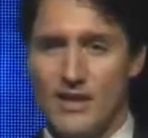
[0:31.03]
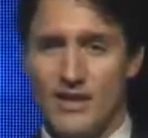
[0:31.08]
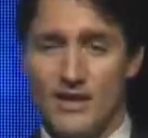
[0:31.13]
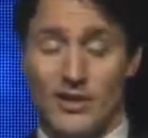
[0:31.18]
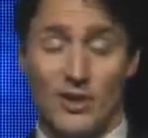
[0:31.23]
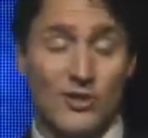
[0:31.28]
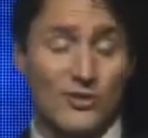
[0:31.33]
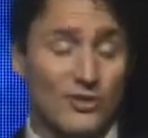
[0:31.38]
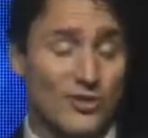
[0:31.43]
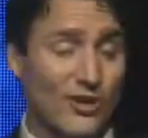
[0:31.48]
I'd
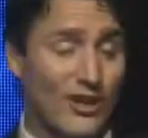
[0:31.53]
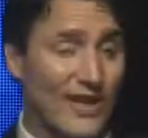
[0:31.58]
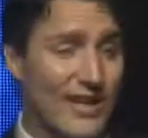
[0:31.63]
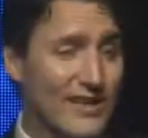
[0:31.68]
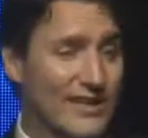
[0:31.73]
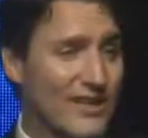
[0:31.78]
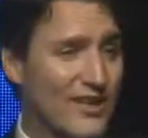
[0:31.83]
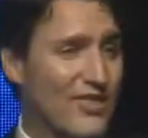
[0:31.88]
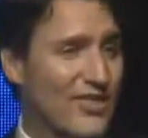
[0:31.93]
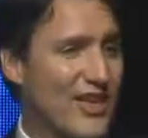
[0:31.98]
also
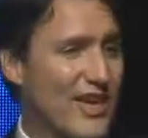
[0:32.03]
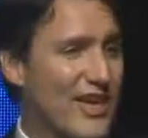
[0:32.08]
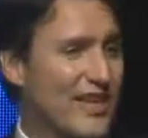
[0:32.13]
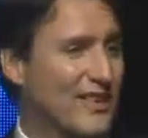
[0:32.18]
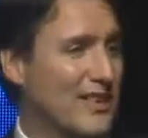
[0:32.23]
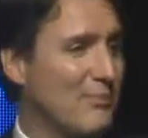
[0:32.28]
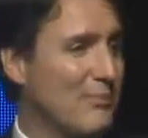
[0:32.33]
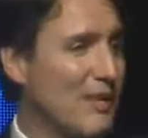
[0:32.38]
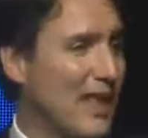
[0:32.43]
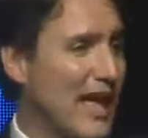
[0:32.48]
like to thank
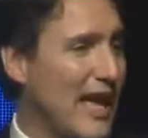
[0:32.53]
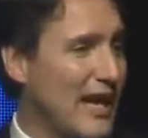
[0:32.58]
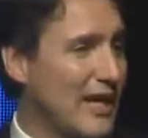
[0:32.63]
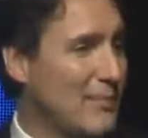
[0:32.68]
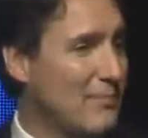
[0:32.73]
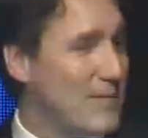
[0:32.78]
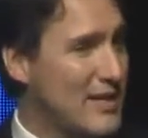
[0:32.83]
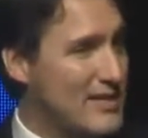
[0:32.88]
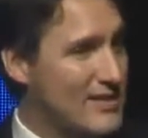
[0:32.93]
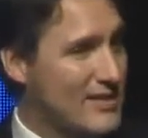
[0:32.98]
the
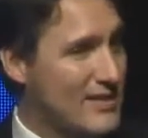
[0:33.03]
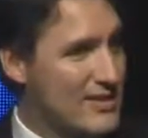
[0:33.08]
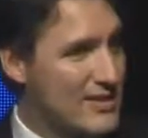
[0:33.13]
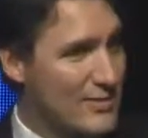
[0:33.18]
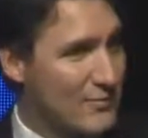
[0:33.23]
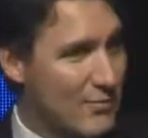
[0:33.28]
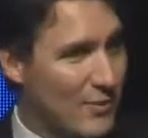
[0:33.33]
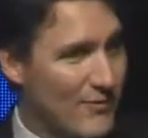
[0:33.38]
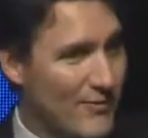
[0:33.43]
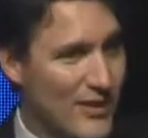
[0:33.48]
Black Business
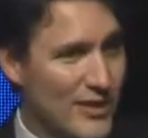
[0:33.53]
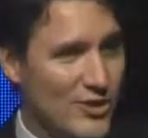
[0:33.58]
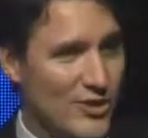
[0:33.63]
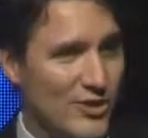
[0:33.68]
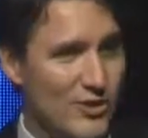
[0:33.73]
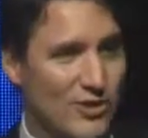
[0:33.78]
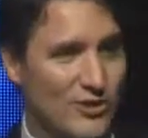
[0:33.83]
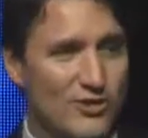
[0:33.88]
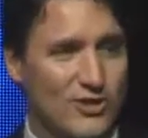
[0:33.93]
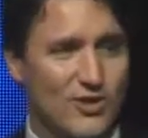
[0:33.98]
and
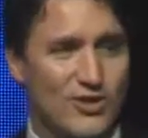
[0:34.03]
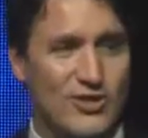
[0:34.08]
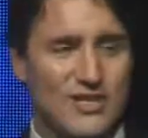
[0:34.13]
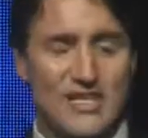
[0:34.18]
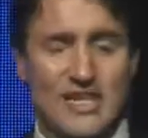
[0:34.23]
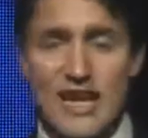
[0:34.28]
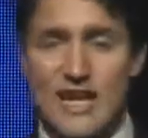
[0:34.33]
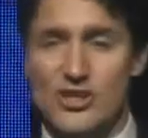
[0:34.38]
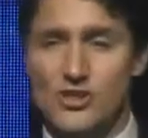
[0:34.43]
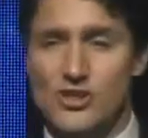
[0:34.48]
Professional
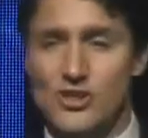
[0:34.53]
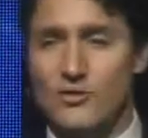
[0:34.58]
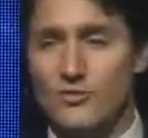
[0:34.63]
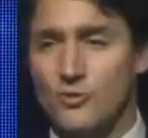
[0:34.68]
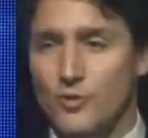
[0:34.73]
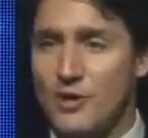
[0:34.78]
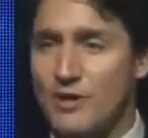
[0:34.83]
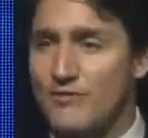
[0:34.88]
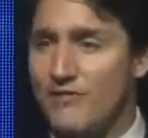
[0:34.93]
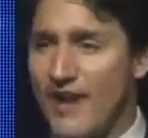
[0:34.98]
Association
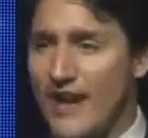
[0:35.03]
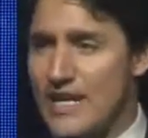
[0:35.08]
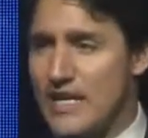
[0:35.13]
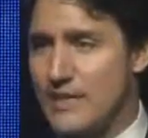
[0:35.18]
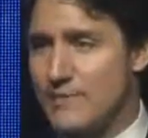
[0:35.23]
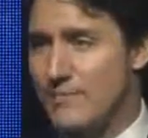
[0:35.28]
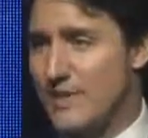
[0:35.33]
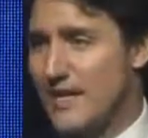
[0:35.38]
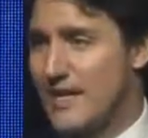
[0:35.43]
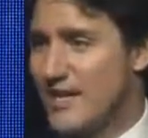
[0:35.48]
for
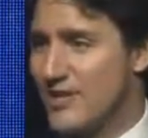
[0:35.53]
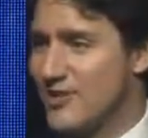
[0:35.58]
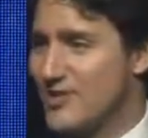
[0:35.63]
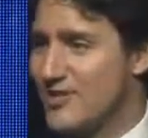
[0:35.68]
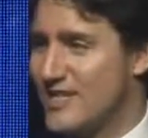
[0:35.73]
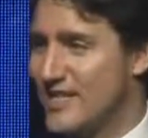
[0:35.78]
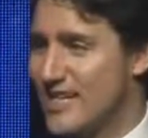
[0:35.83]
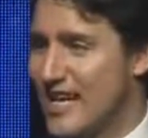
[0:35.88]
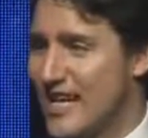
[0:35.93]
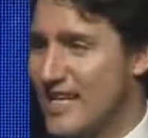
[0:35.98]
inviting me here
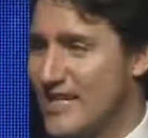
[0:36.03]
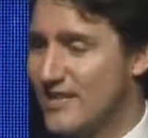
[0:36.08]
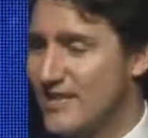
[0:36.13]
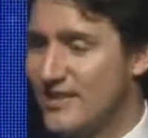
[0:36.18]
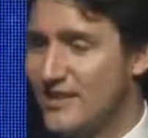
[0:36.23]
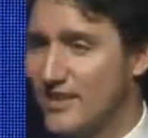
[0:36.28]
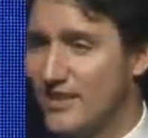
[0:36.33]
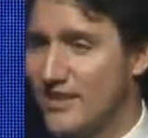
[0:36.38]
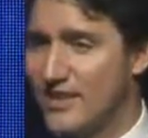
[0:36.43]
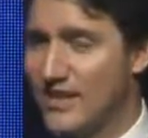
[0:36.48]
tonight.
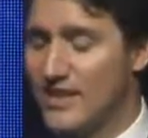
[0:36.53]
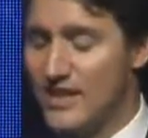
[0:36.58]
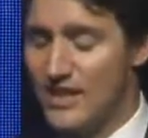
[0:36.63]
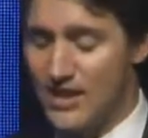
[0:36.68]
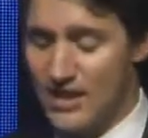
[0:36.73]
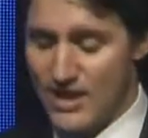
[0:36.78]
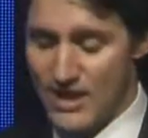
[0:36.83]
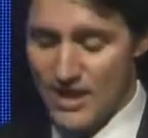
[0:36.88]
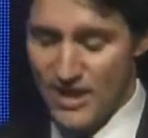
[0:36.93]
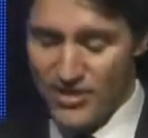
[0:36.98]

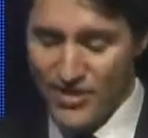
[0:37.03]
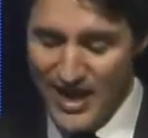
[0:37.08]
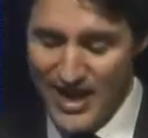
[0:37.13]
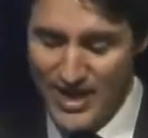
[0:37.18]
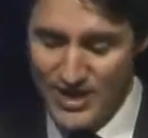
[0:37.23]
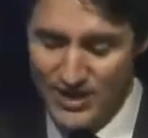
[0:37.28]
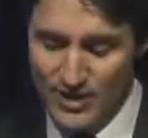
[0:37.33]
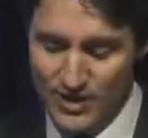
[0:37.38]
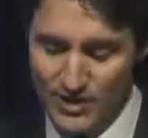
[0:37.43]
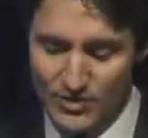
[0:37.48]

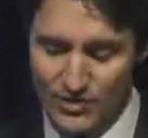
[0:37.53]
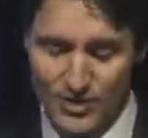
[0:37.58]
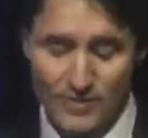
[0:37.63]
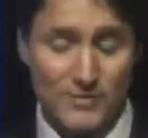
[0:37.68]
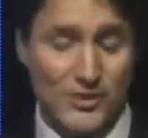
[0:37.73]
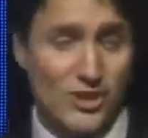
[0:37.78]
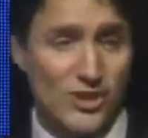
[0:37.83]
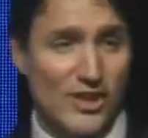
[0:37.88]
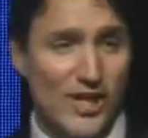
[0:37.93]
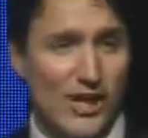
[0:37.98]
Thank you to
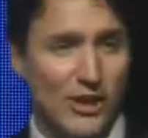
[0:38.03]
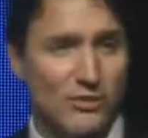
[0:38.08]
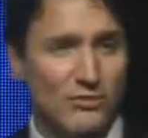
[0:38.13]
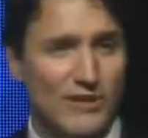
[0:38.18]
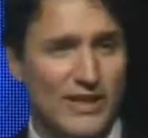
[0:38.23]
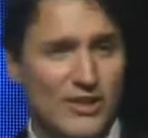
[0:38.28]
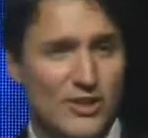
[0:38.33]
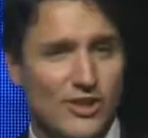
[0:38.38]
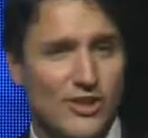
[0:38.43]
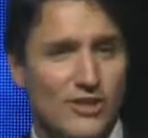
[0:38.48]
Michelle
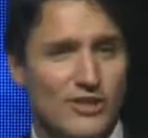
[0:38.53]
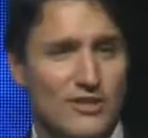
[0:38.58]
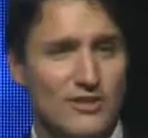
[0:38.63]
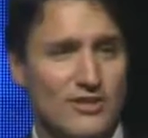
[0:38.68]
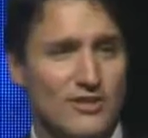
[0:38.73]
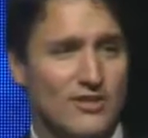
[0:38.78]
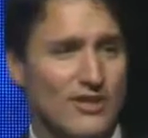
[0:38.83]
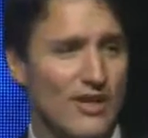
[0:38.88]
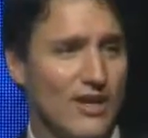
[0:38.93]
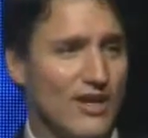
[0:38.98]

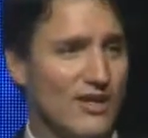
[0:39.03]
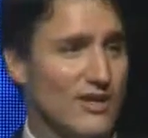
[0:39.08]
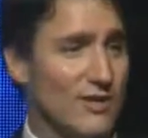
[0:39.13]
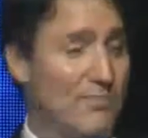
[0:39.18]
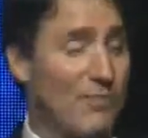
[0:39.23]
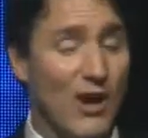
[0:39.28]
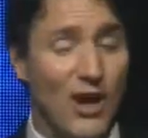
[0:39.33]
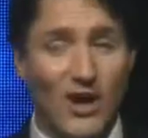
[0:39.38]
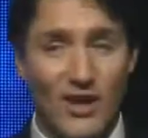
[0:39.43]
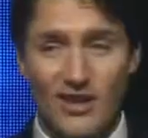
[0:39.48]
Richards, to
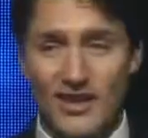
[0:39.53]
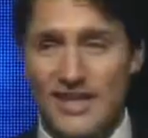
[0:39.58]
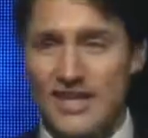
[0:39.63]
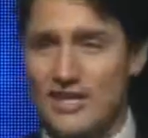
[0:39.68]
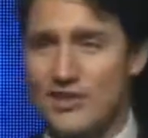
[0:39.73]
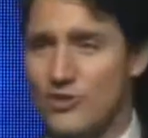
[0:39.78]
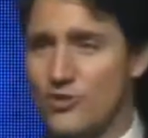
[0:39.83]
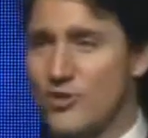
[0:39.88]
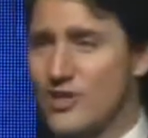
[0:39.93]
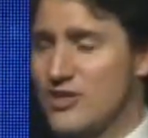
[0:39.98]

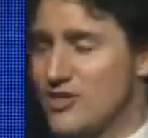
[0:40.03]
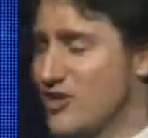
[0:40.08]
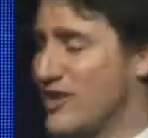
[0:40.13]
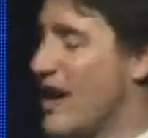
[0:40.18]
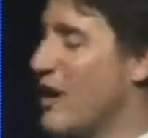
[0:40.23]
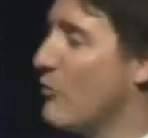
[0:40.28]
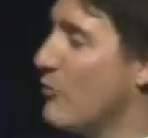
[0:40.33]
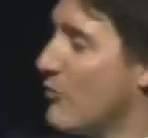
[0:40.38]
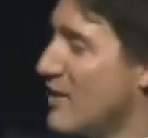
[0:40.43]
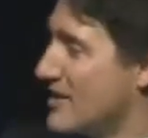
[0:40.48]
Pauline Christian.
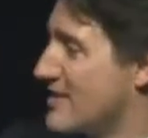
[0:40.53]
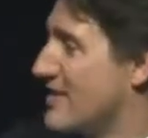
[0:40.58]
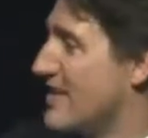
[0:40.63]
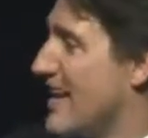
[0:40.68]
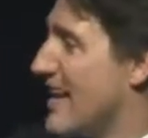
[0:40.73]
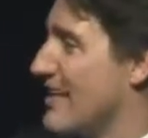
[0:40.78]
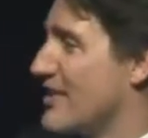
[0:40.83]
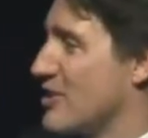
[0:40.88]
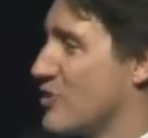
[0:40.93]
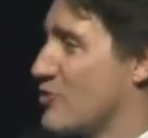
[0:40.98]
Now, wasn't
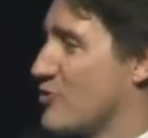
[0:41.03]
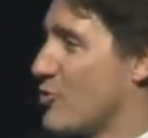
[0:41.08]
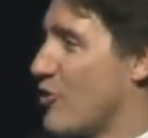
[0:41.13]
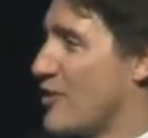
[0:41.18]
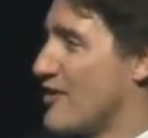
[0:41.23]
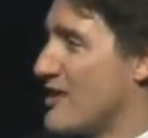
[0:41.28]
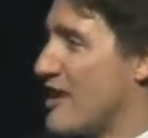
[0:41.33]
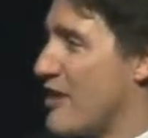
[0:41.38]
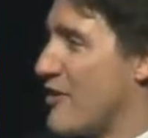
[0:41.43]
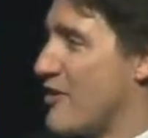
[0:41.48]
that an
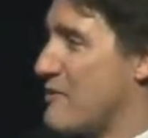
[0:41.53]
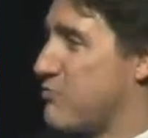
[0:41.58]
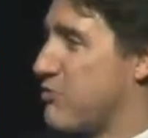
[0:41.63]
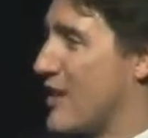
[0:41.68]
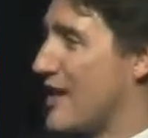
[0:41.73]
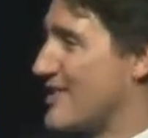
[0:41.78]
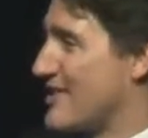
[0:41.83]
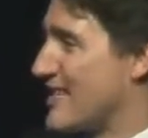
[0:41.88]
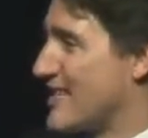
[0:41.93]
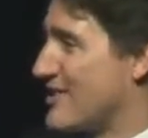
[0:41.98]
extraordinary
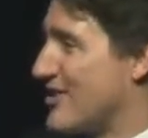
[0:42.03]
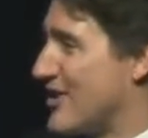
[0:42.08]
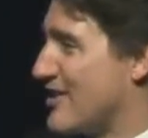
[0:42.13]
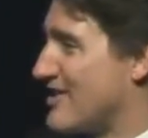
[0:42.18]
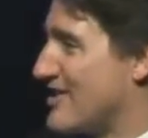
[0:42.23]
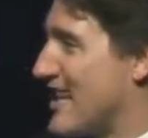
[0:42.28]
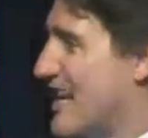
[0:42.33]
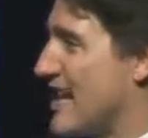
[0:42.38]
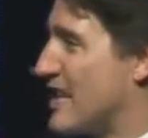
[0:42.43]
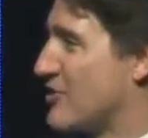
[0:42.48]
presence on
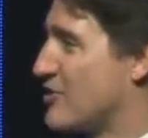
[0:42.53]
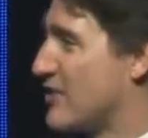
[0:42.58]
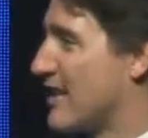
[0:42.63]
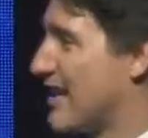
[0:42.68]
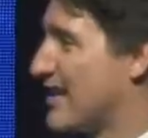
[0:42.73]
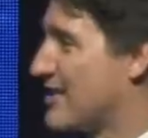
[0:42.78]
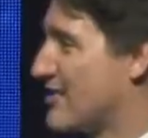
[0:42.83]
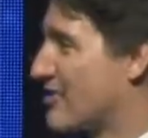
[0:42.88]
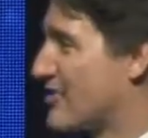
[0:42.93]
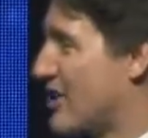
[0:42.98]
stage,
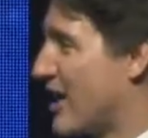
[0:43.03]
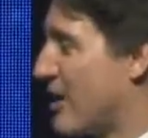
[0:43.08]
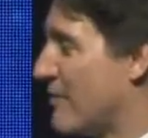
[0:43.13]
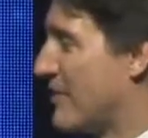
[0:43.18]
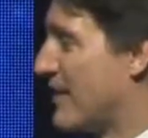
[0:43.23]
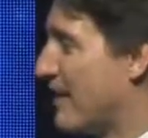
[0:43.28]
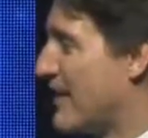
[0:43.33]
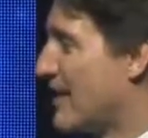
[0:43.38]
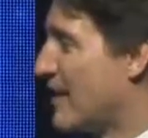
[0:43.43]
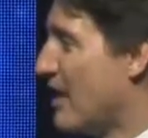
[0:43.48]
ladies and gentlemen?